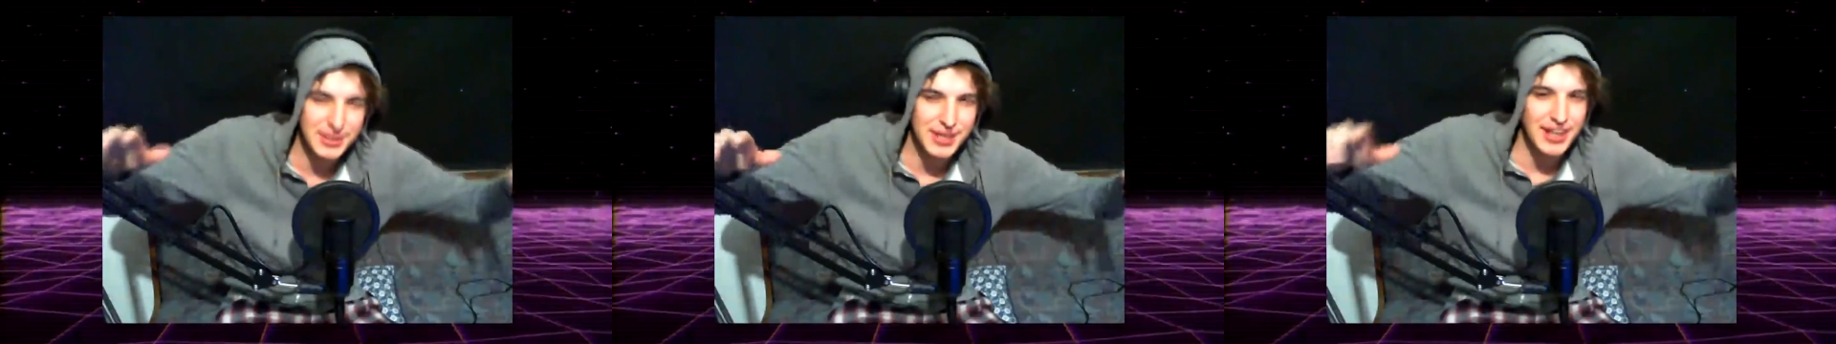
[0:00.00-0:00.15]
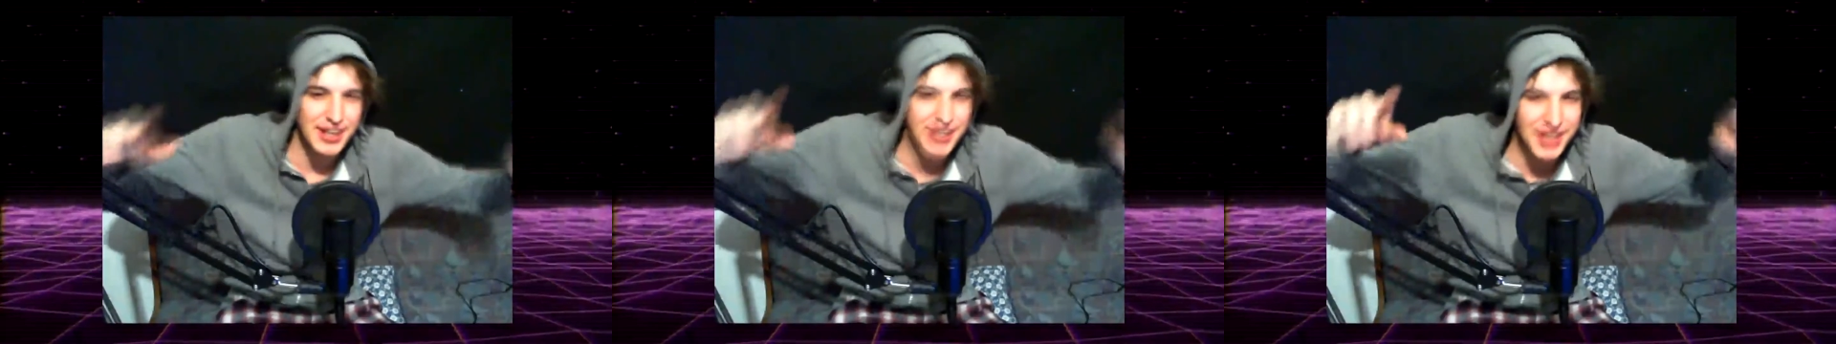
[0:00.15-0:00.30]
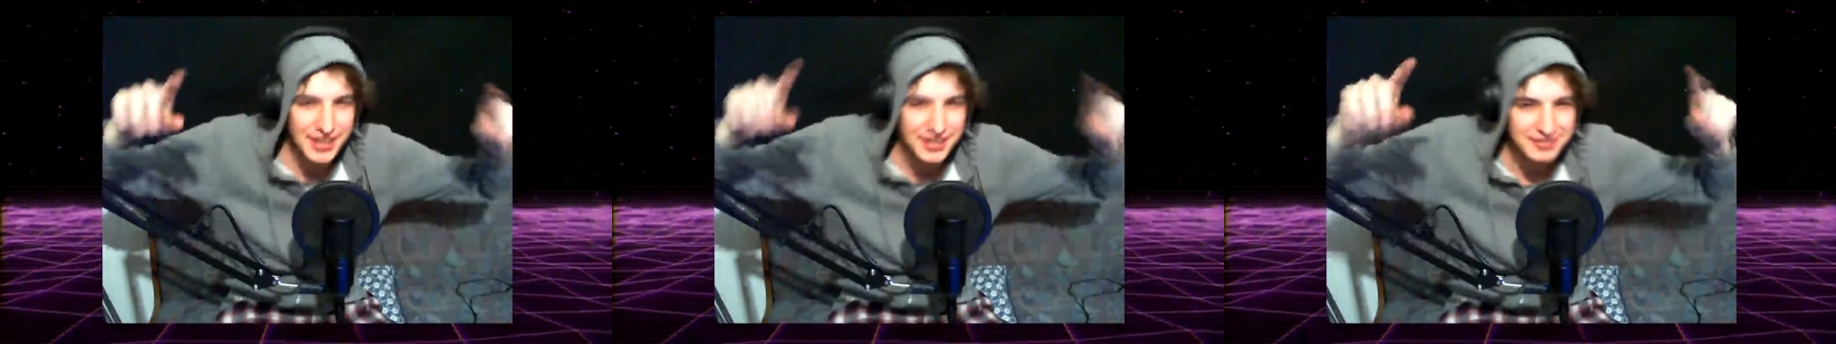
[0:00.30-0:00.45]

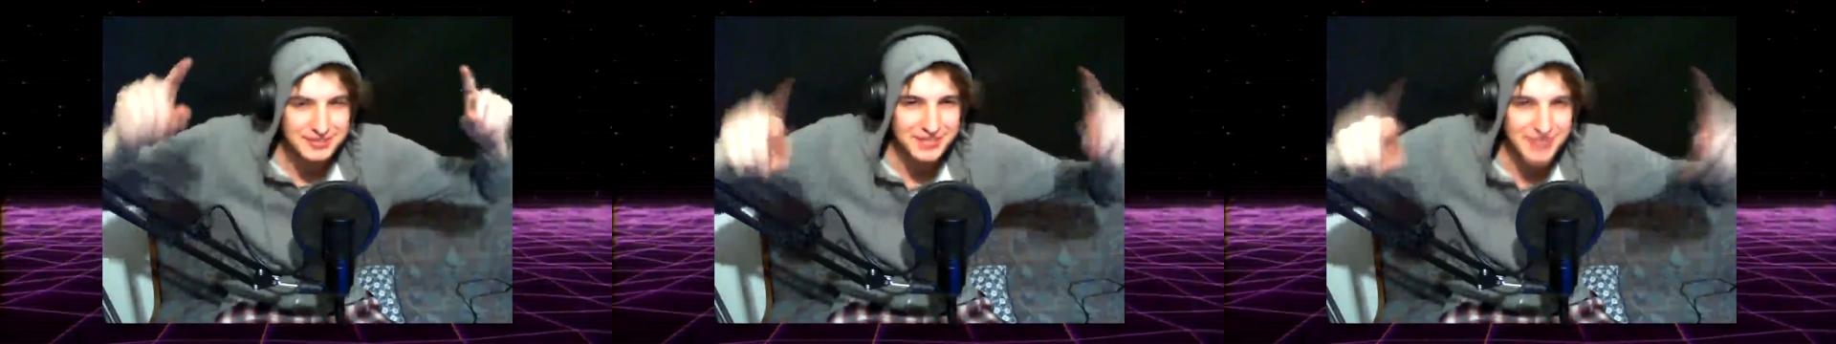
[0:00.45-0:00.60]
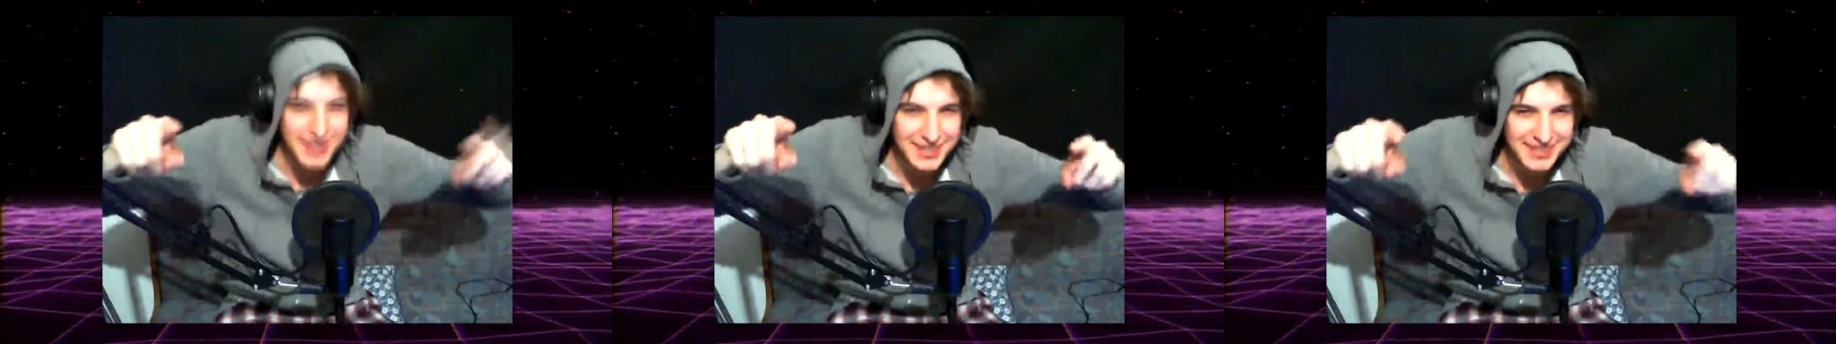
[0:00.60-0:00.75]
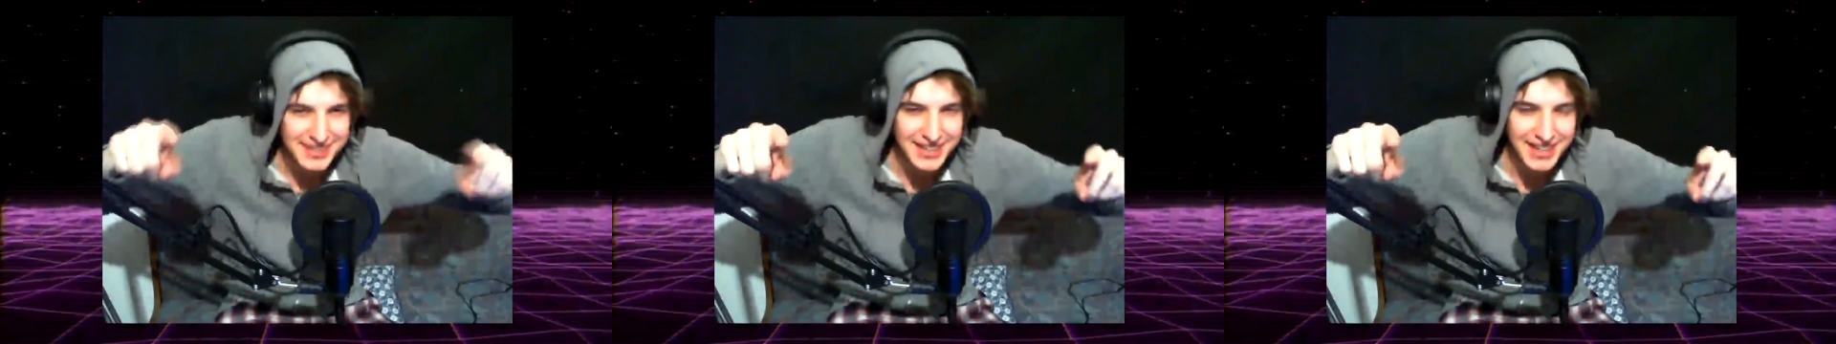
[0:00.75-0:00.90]
Yeah,
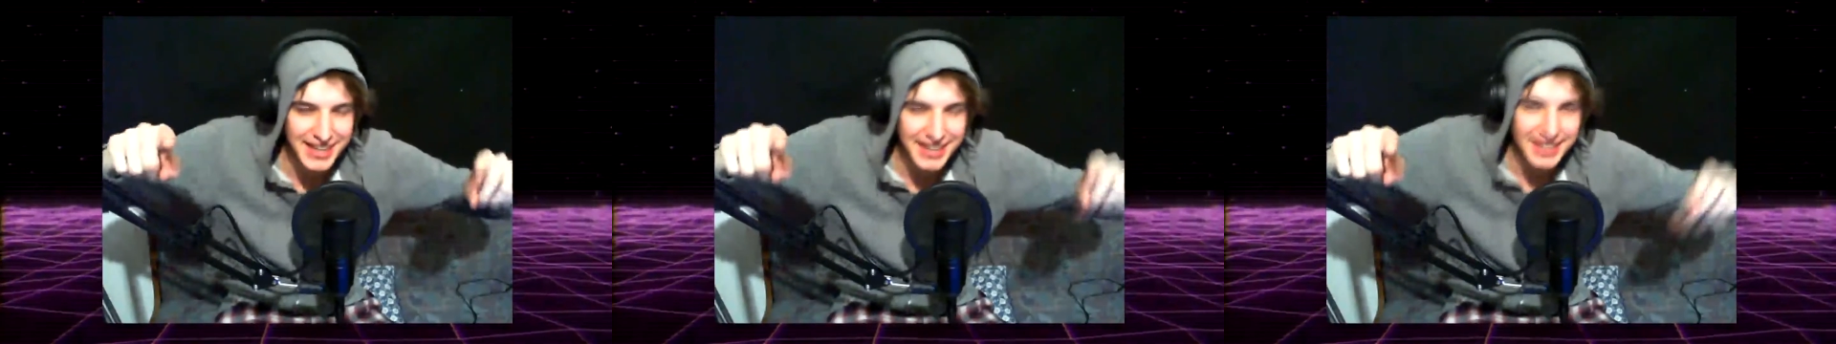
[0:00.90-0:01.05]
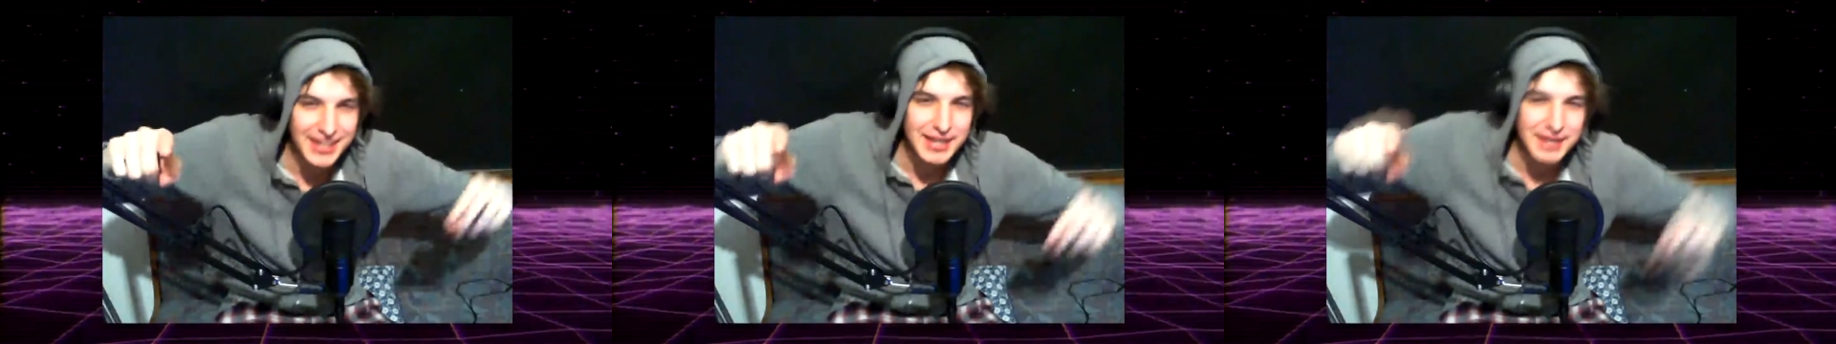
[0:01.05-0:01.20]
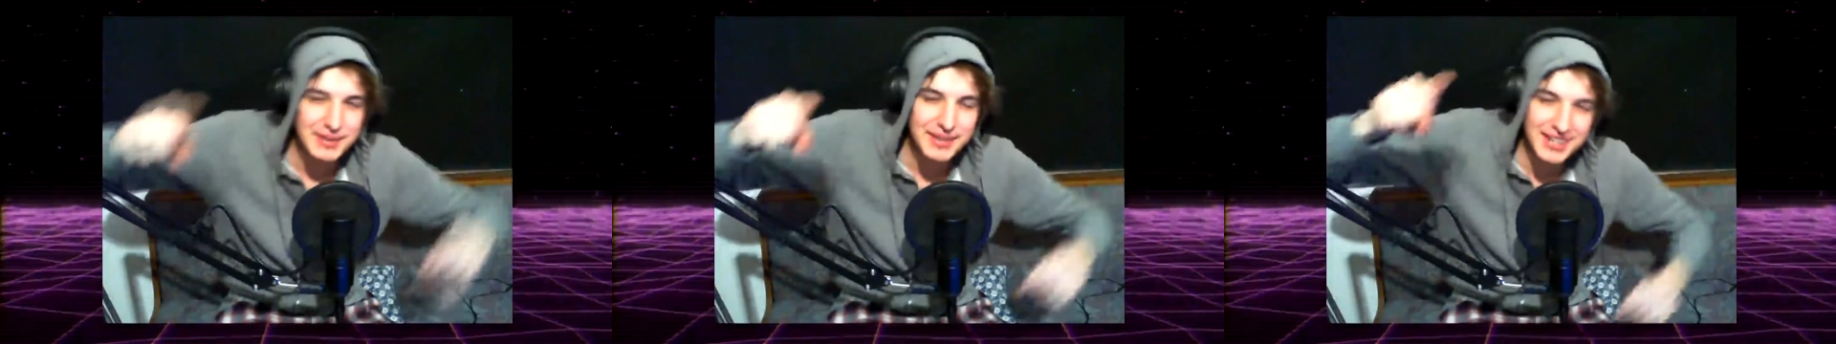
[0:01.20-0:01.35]
fuck that,
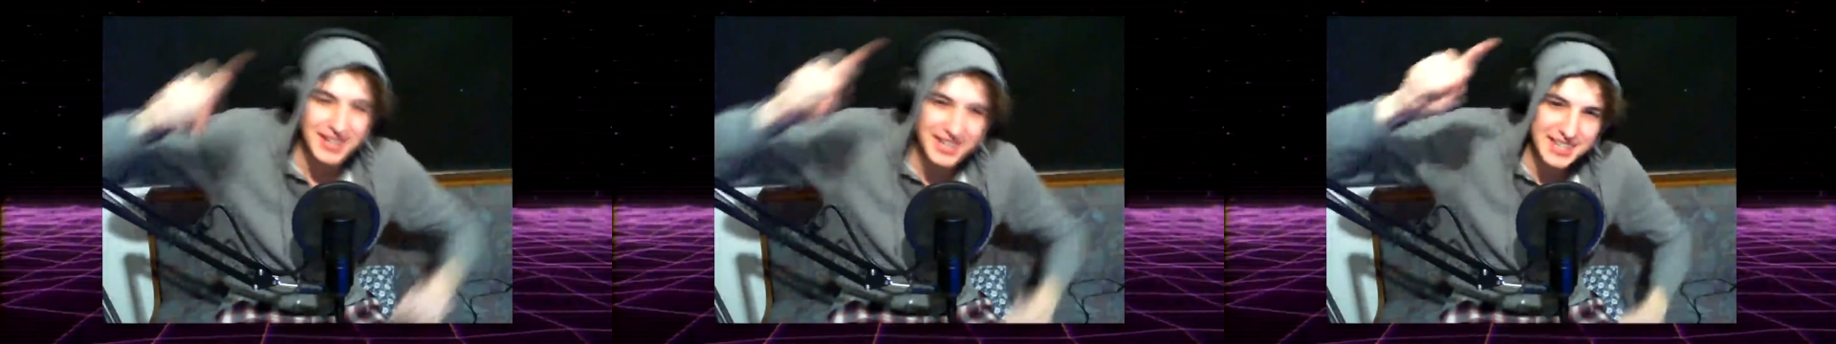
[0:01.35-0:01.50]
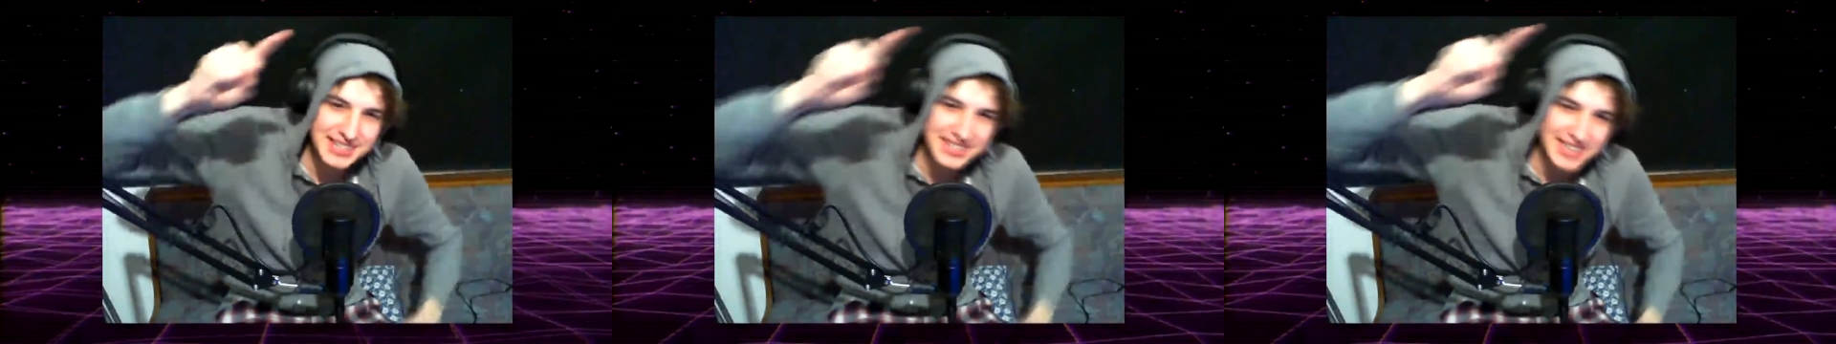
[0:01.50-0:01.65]
because